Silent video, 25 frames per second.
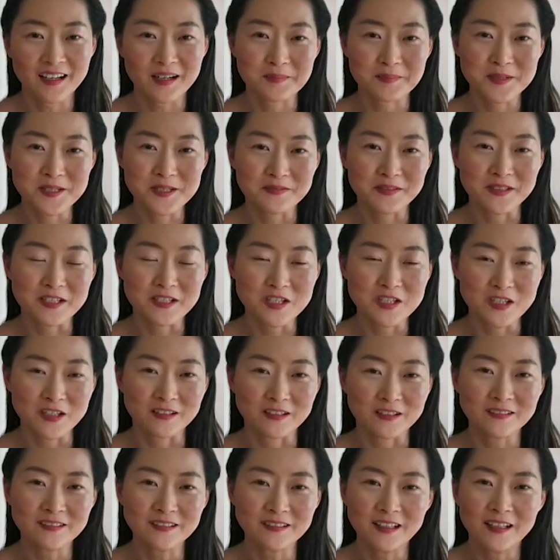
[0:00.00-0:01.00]
I'm Tiffany
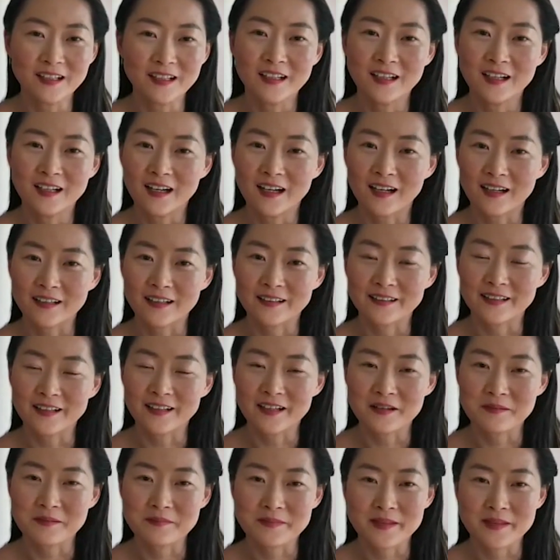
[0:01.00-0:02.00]
Chen. I
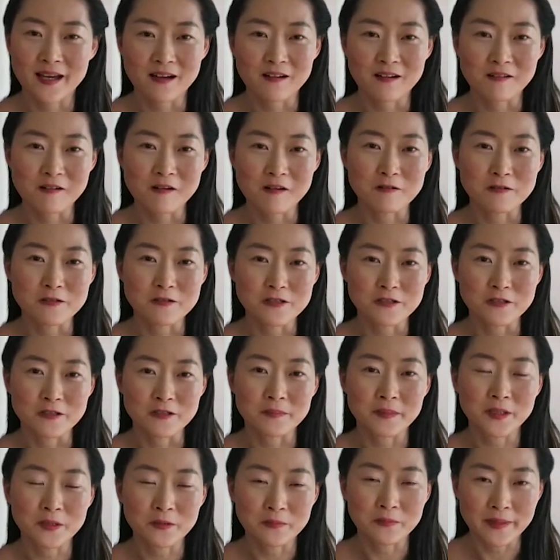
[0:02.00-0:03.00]
am now coaching
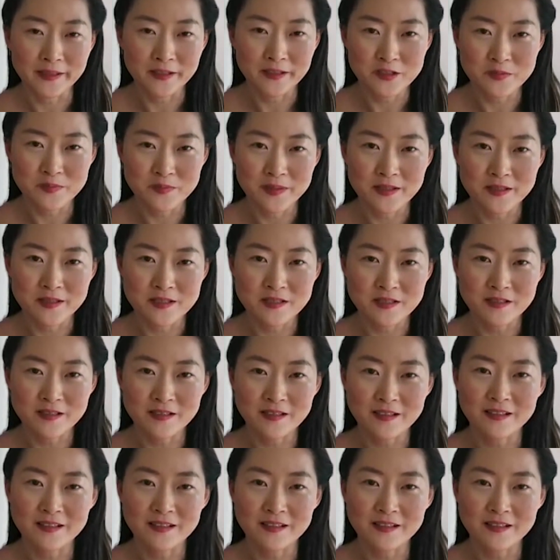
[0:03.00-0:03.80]
middle management